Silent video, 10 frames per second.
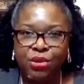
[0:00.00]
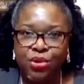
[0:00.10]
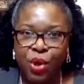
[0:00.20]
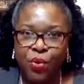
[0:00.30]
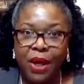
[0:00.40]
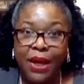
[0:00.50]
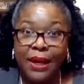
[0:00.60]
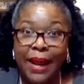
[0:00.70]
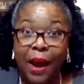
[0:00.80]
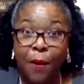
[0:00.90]
don't
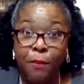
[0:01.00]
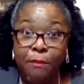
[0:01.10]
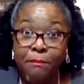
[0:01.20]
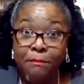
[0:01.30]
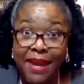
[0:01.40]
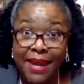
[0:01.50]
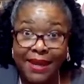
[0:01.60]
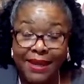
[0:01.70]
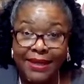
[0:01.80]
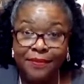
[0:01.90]
allow
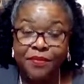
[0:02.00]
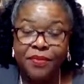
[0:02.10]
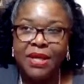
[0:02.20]
man